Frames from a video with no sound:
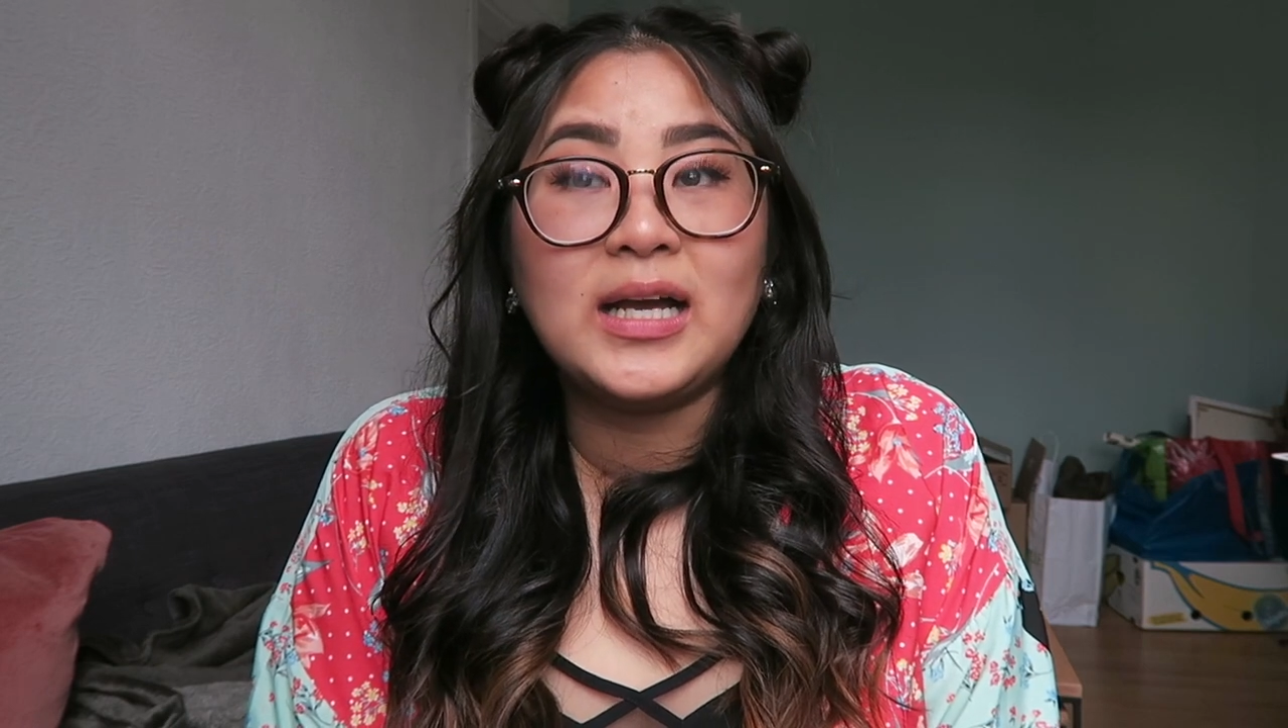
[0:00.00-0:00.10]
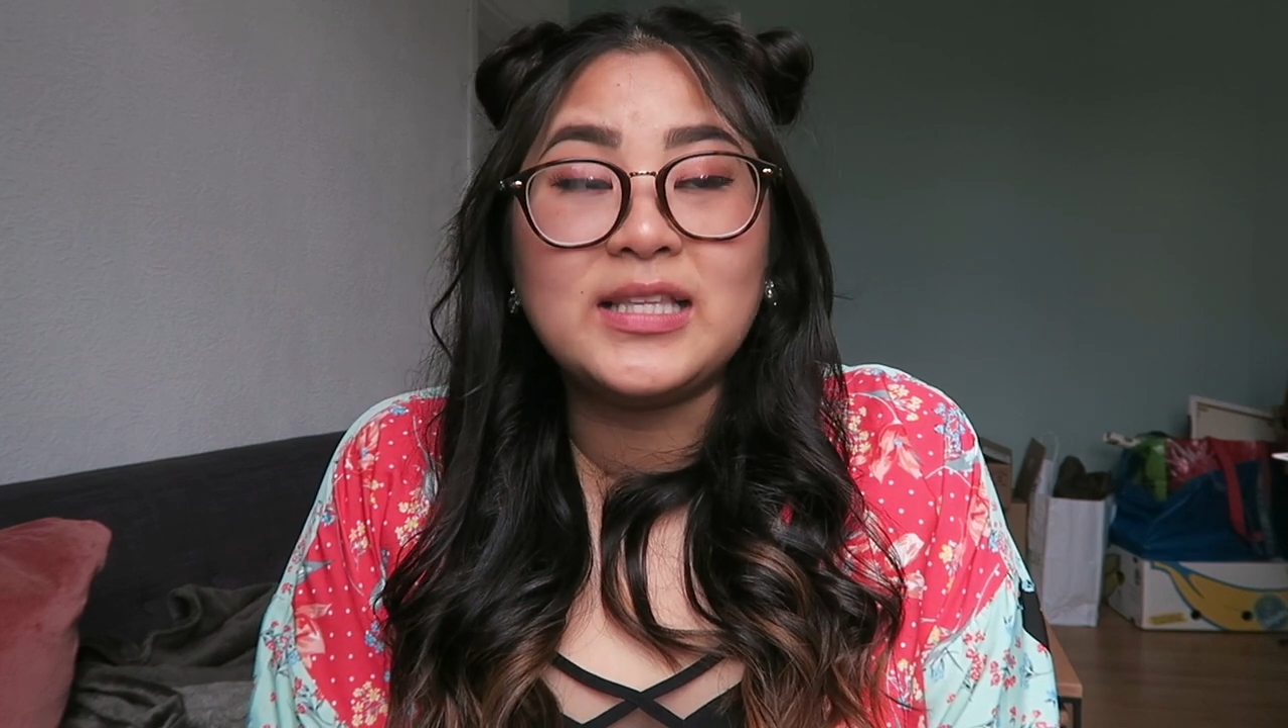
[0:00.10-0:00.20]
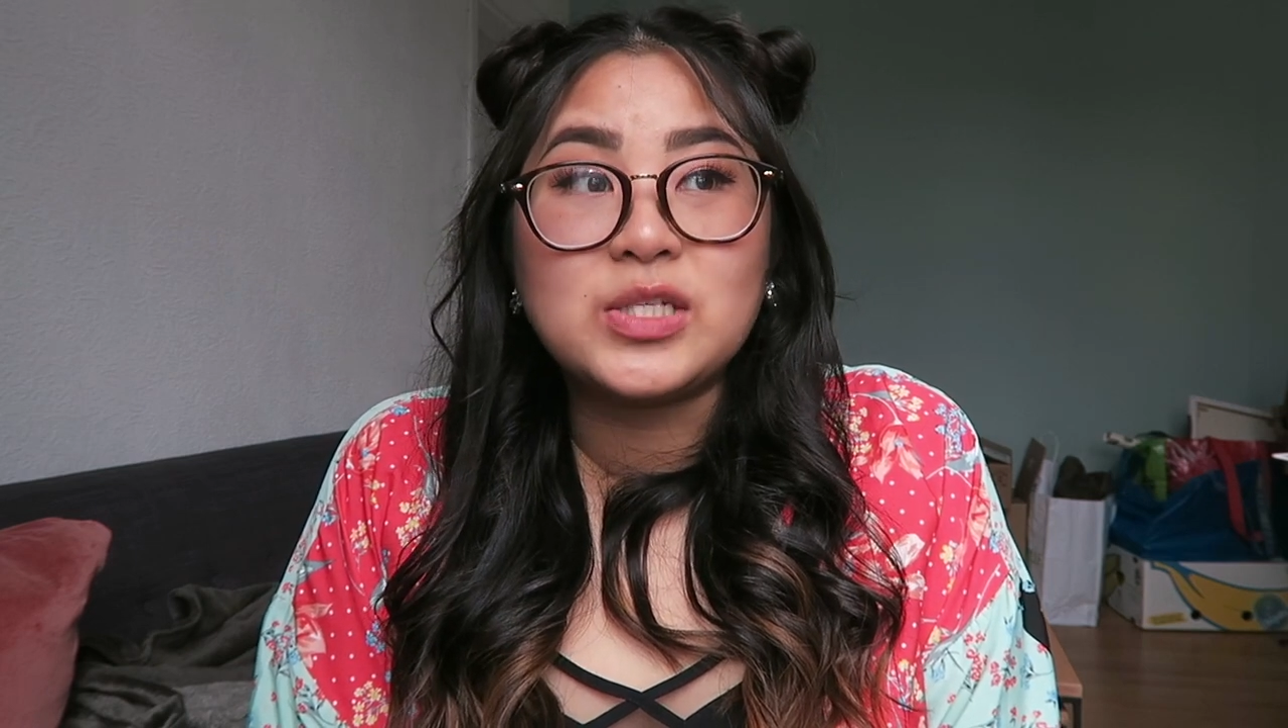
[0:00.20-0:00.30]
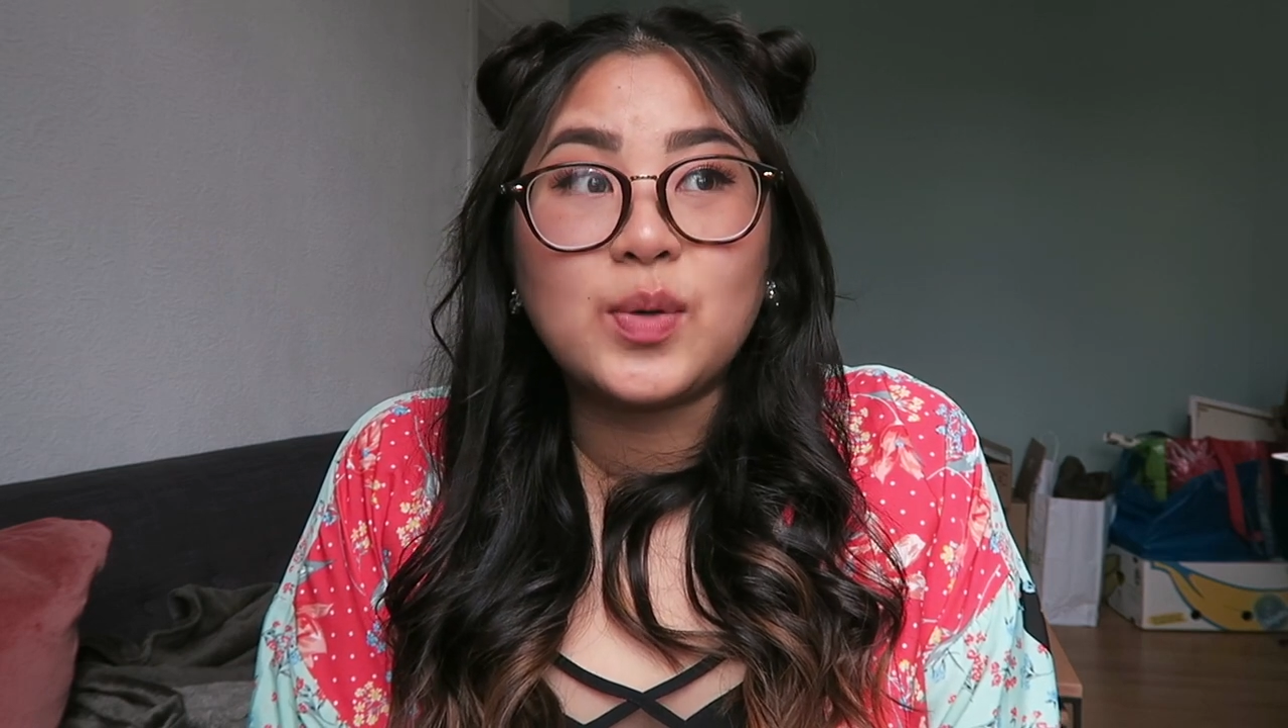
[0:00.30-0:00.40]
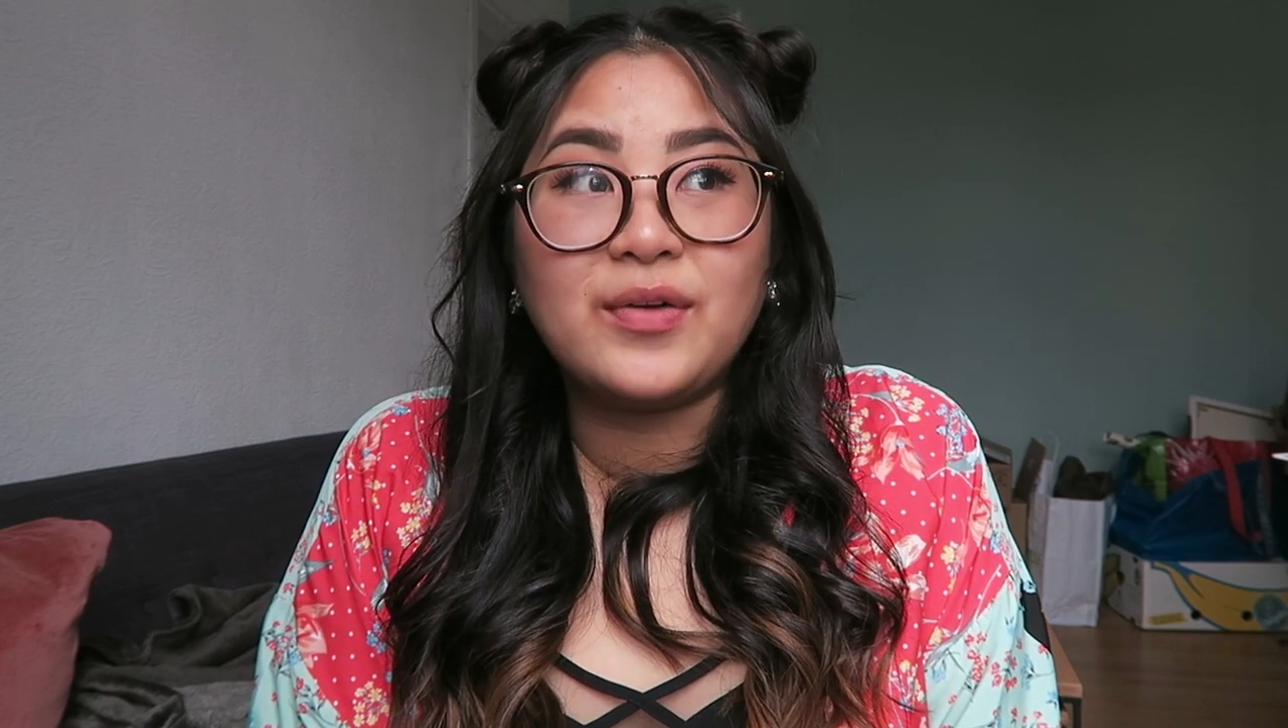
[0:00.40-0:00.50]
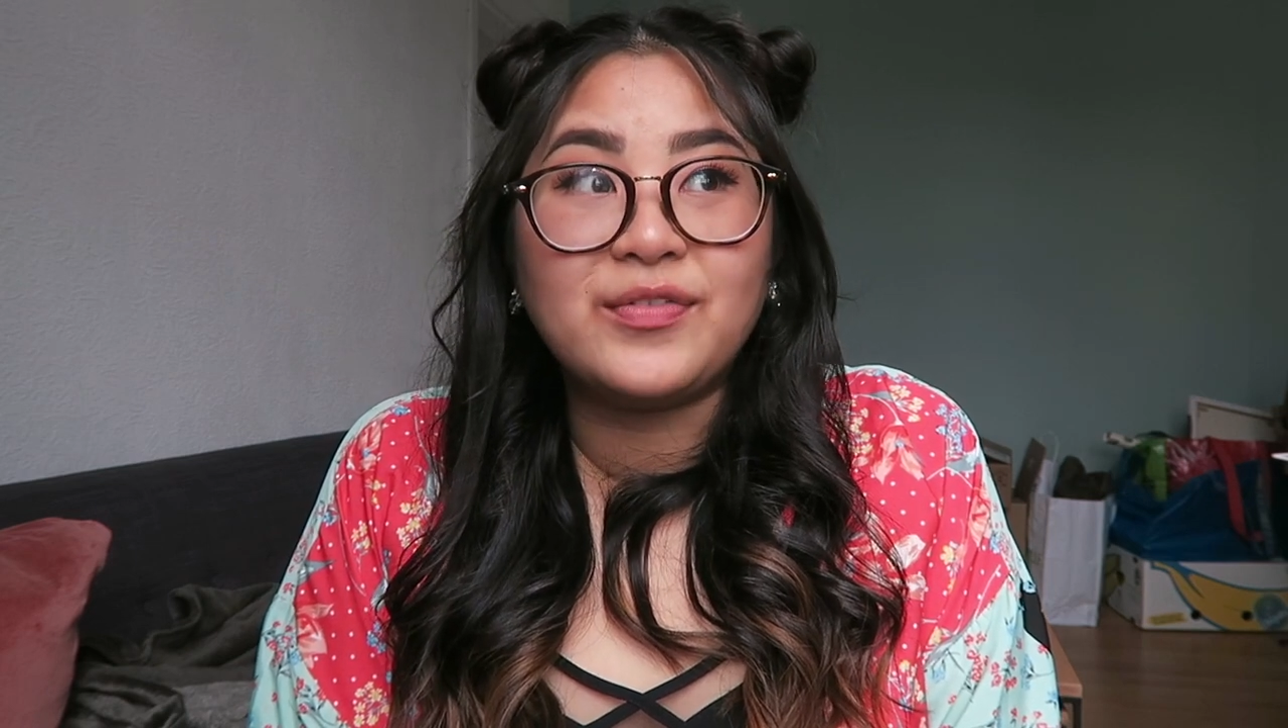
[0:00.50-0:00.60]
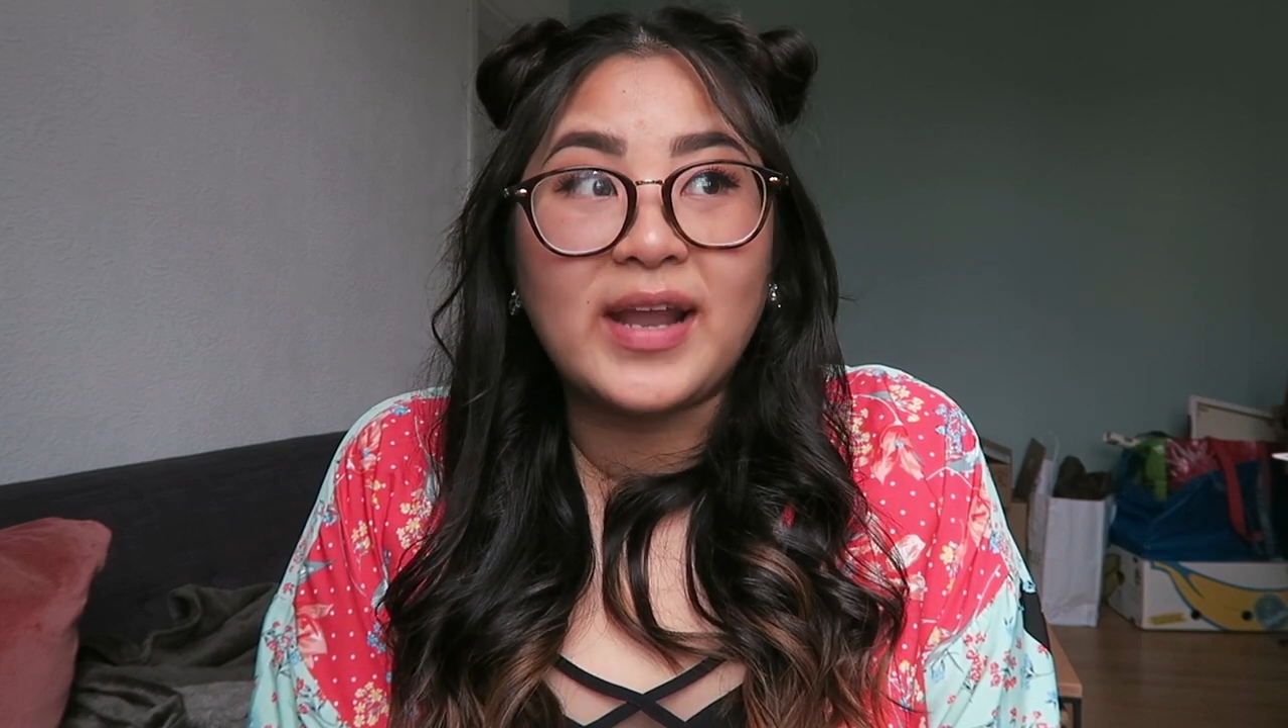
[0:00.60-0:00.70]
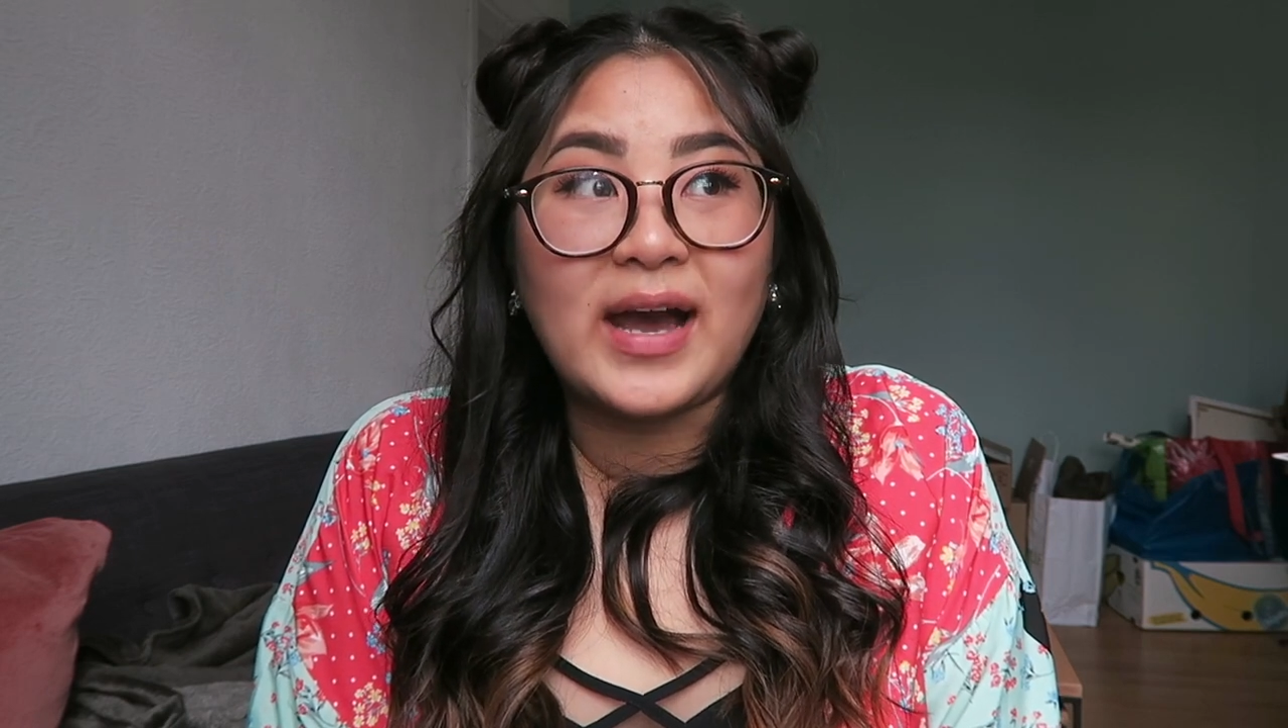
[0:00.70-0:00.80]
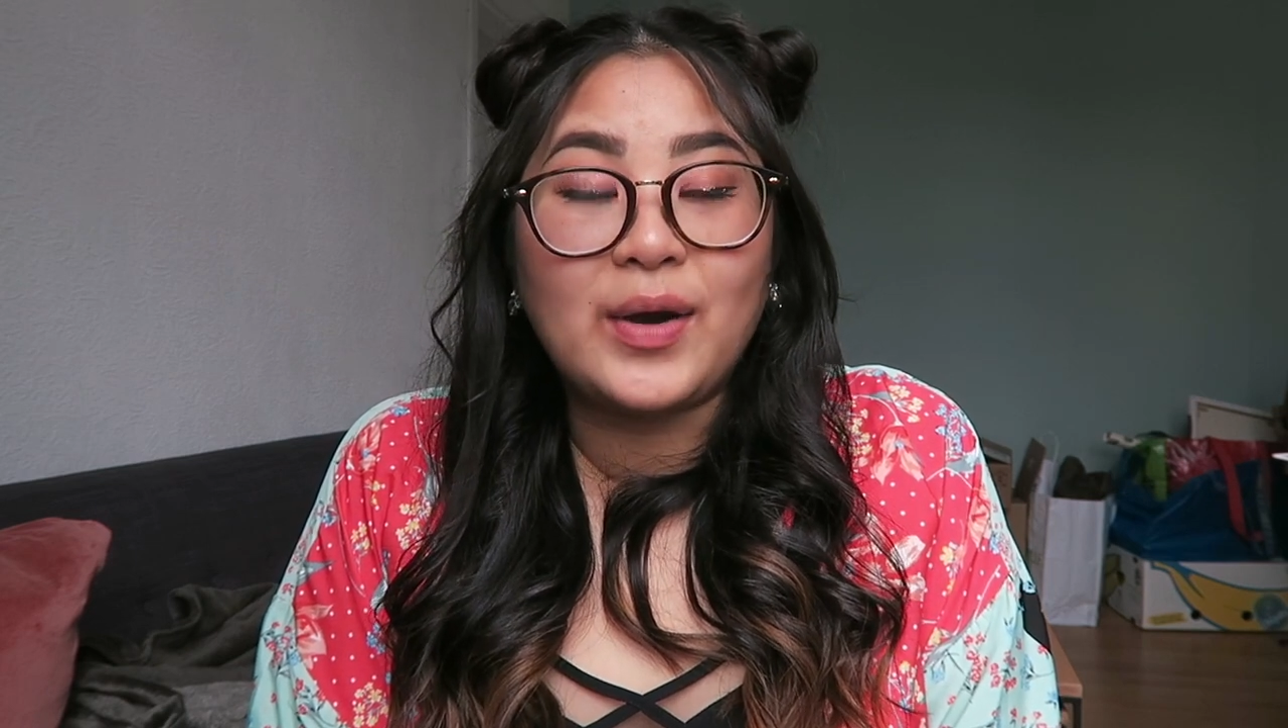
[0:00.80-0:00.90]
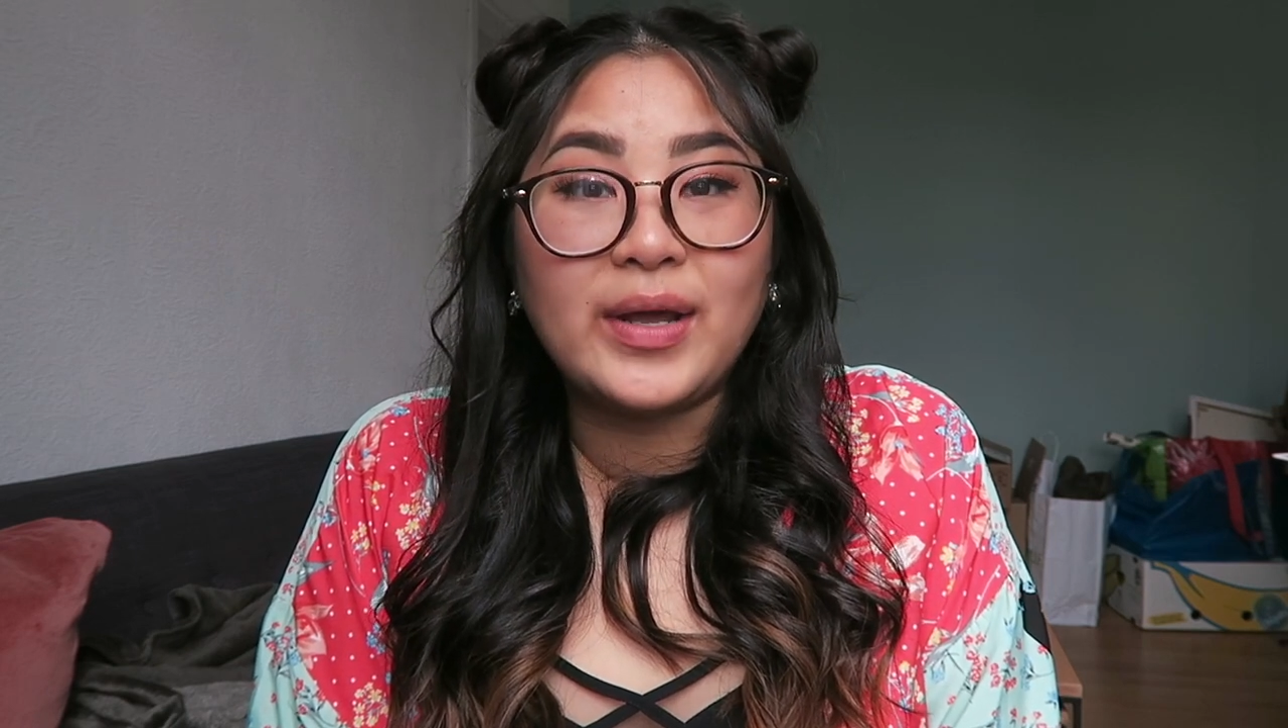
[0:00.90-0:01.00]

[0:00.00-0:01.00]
It's 12 now